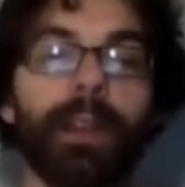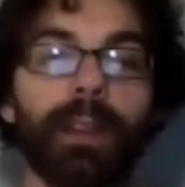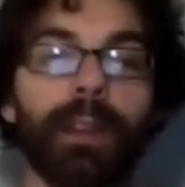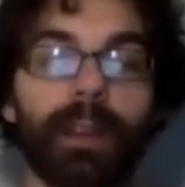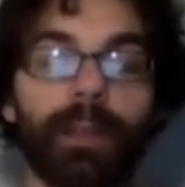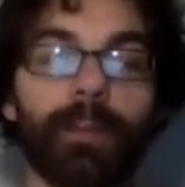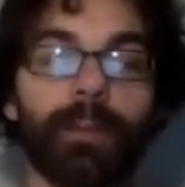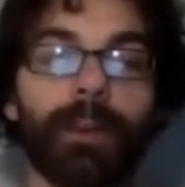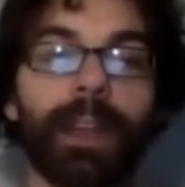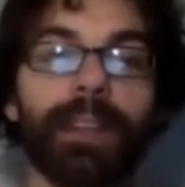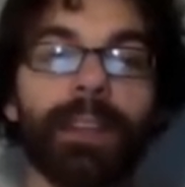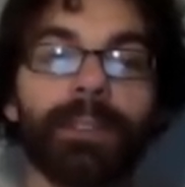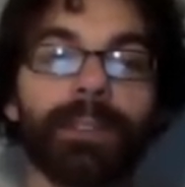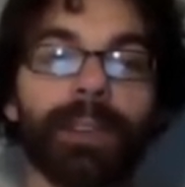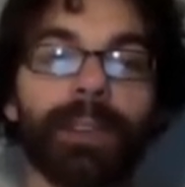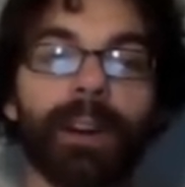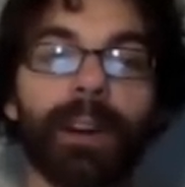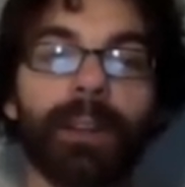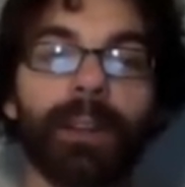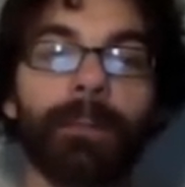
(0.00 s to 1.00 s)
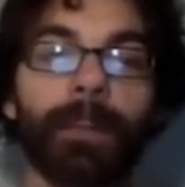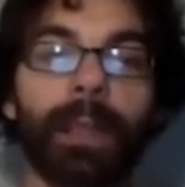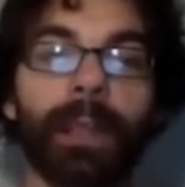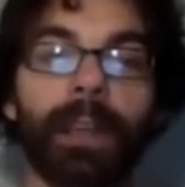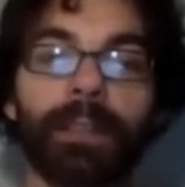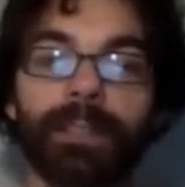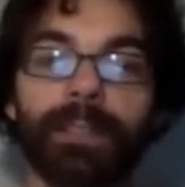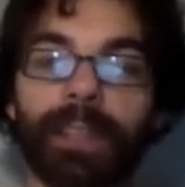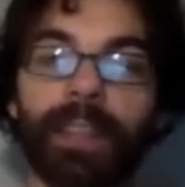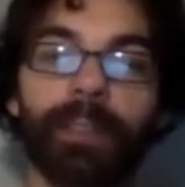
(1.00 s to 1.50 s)
for A star.
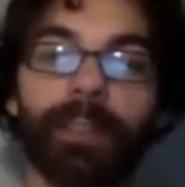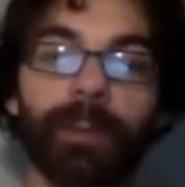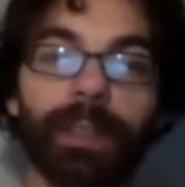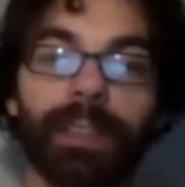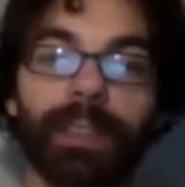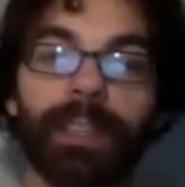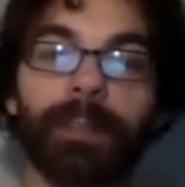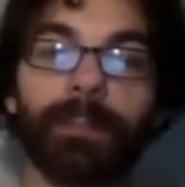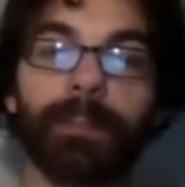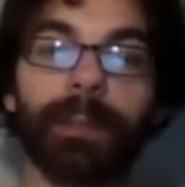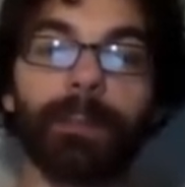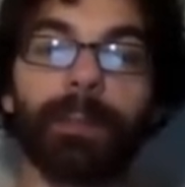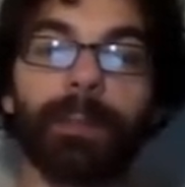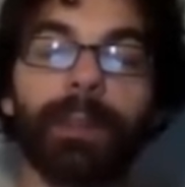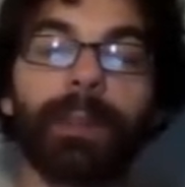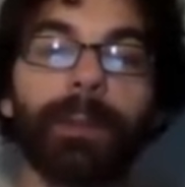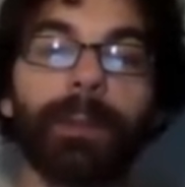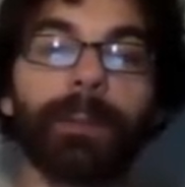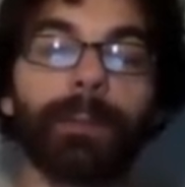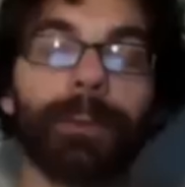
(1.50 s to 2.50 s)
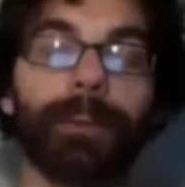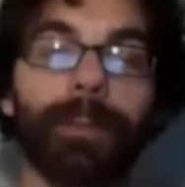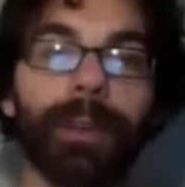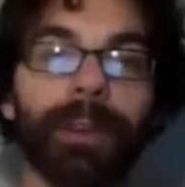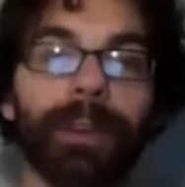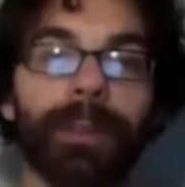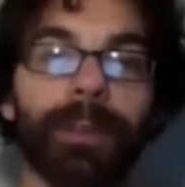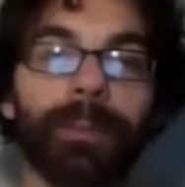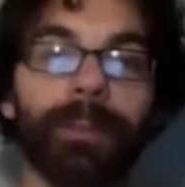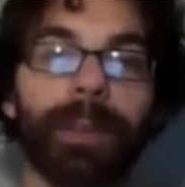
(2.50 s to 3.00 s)
It's not that we think min-pqs are
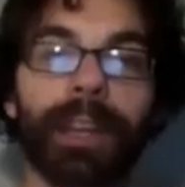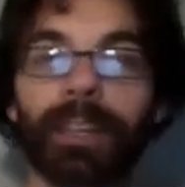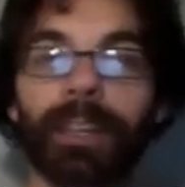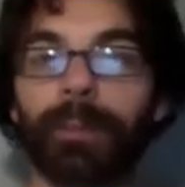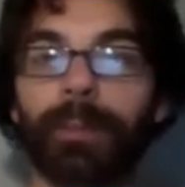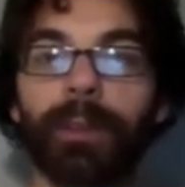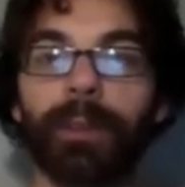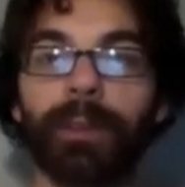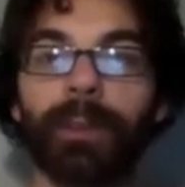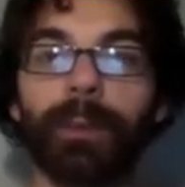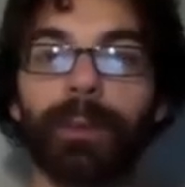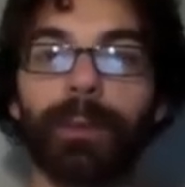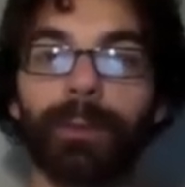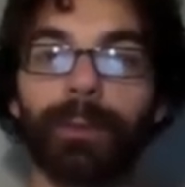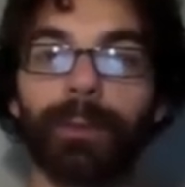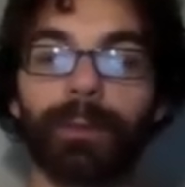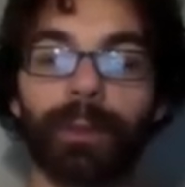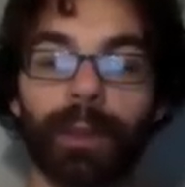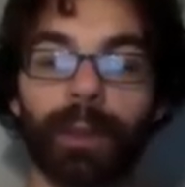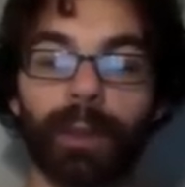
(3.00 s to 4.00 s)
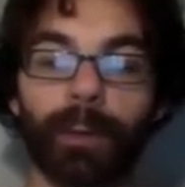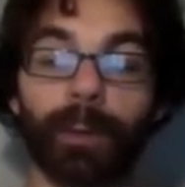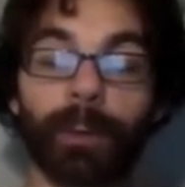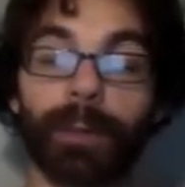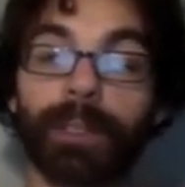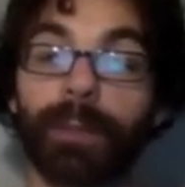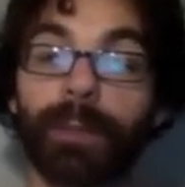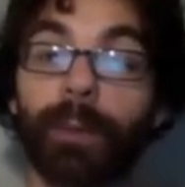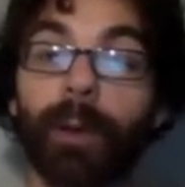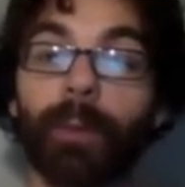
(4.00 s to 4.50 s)
better than max-pqs or
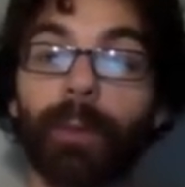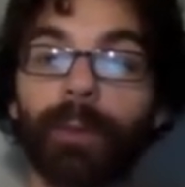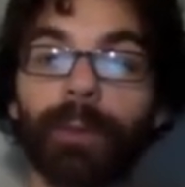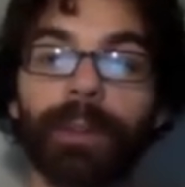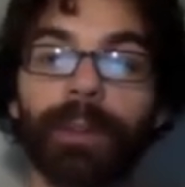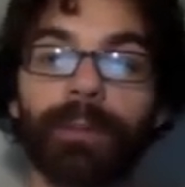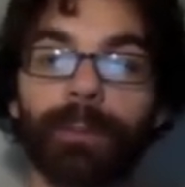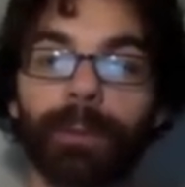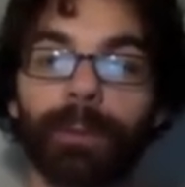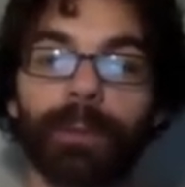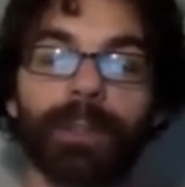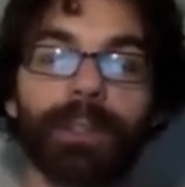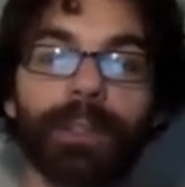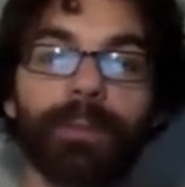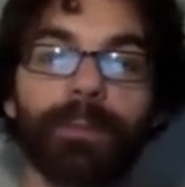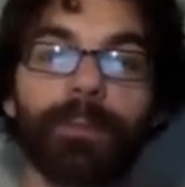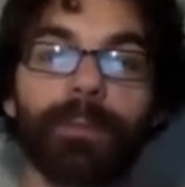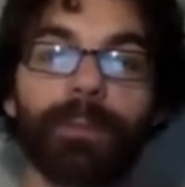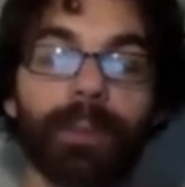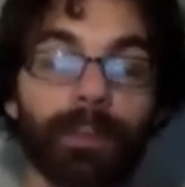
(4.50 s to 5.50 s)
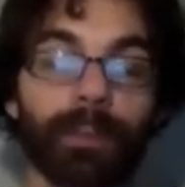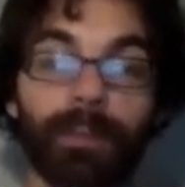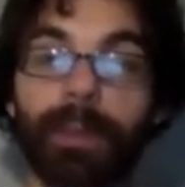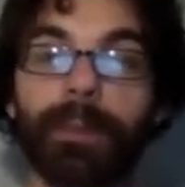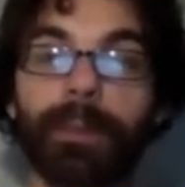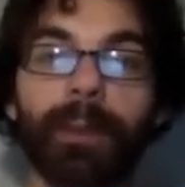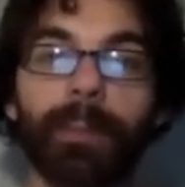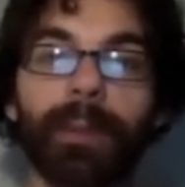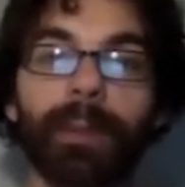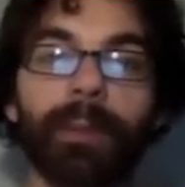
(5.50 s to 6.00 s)
some alternate version of
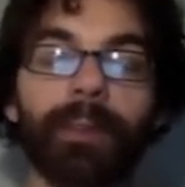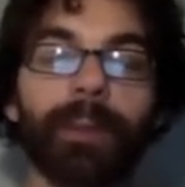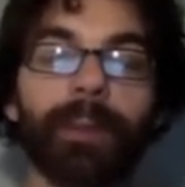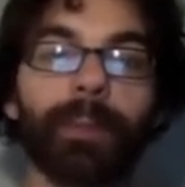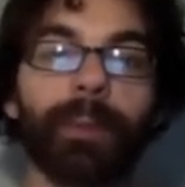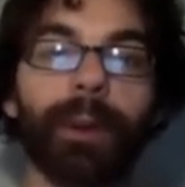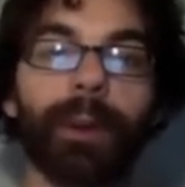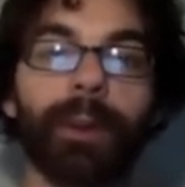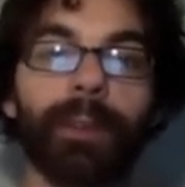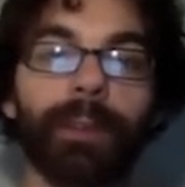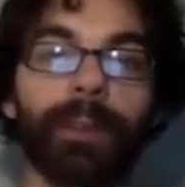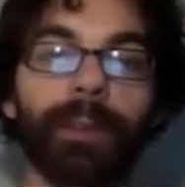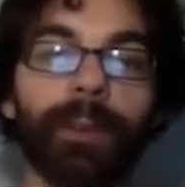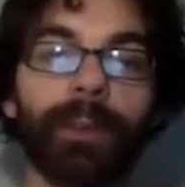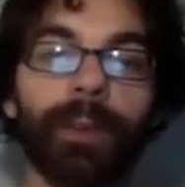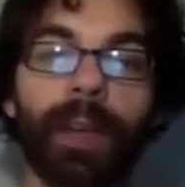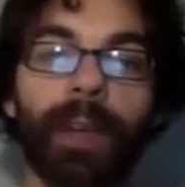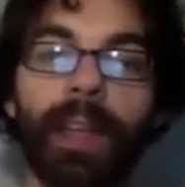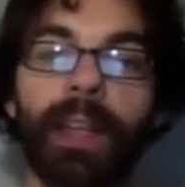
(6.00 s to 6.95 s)
maybe a built-in priority queue.